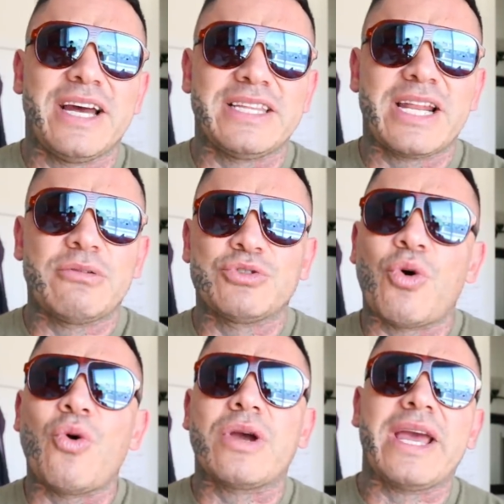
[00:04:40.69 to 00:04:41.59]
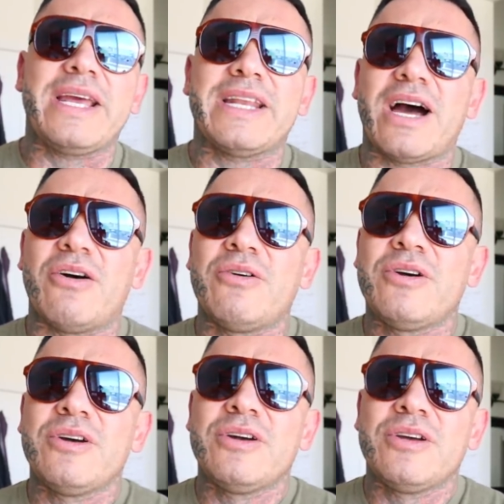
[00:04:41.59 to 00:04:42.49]
I thought I was okay now,
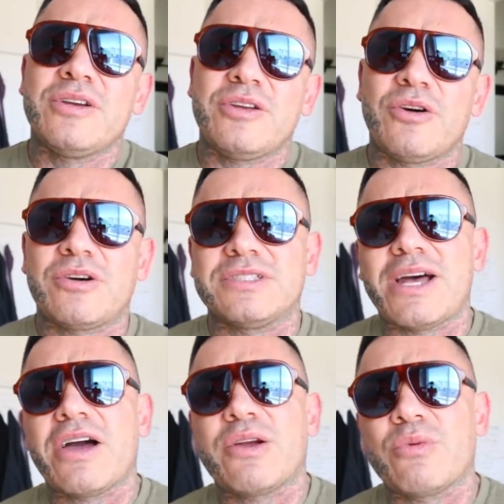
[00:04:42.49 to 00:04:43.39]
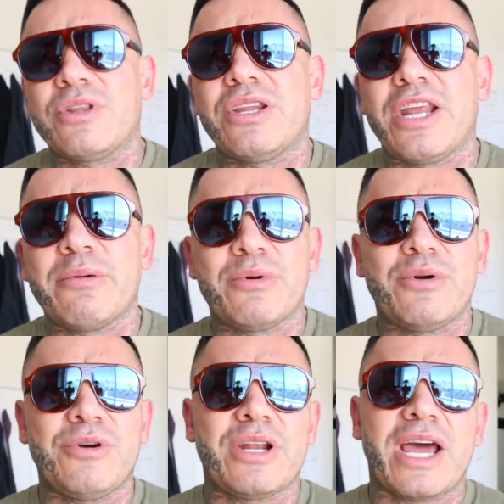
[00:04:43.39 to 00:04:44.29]
you know, because now I could run the neighborhood.